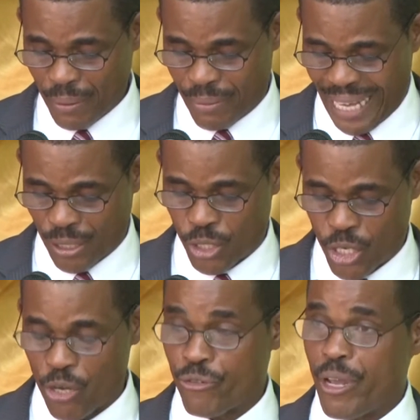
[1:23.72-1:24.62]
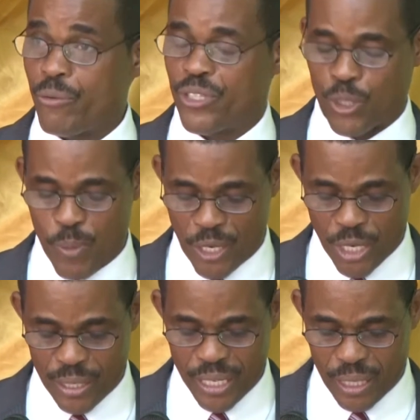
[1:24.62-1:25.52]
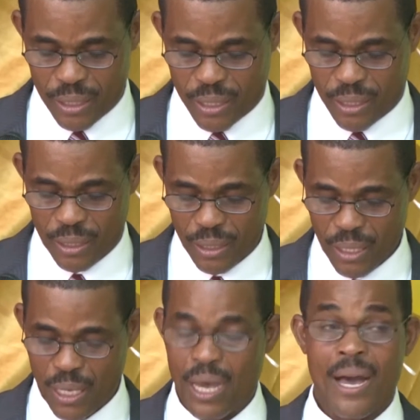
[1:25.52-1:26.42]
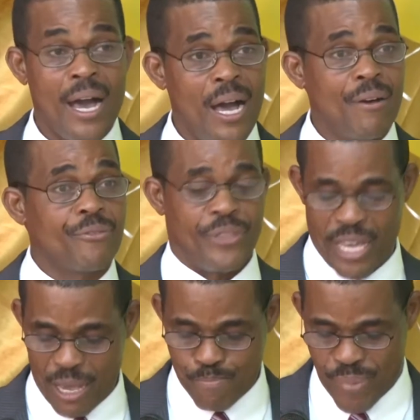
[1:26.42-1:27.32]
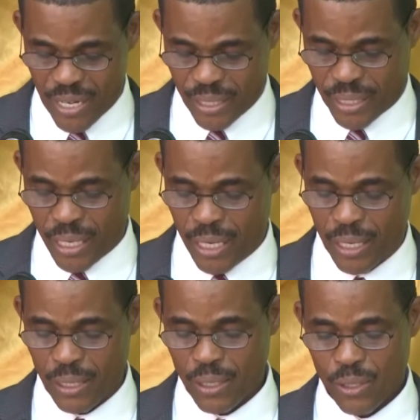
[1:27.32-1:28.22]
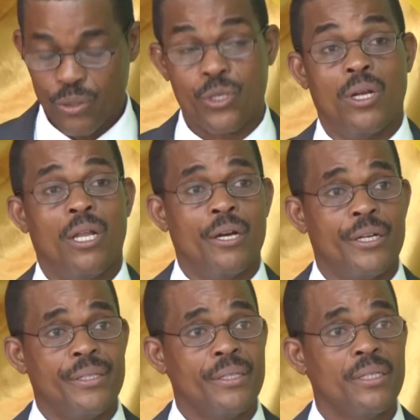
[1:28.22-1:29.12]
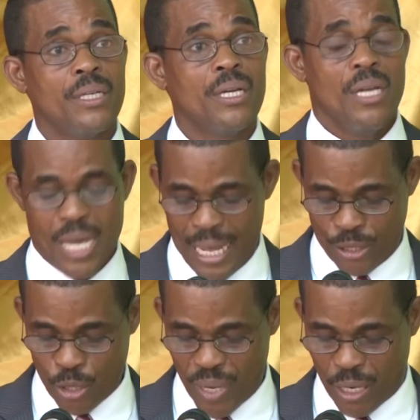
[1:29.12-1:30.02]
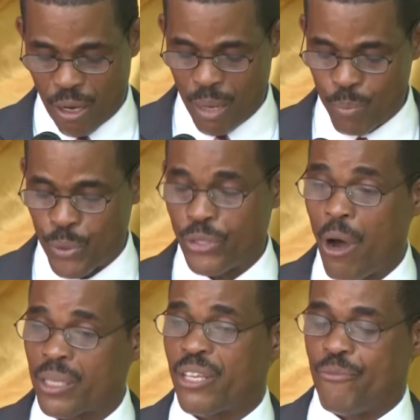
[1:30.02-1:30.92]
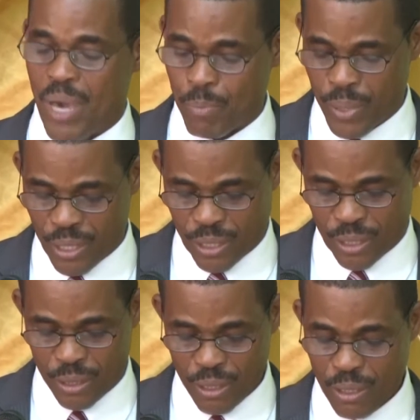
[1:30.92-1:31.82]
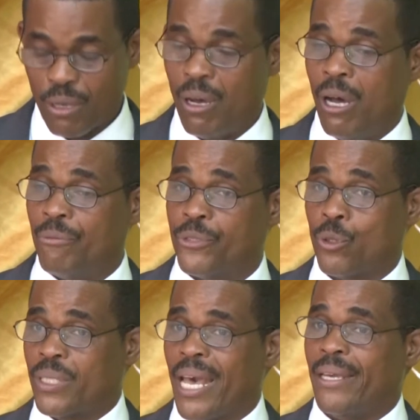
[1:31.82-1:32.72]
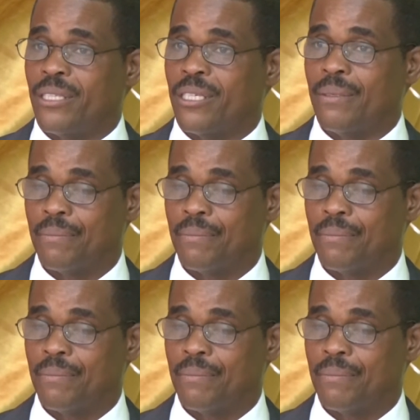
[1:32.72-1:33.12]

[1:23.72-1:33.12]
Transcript: that children with special needs have the ability to learn and to become productive members of society.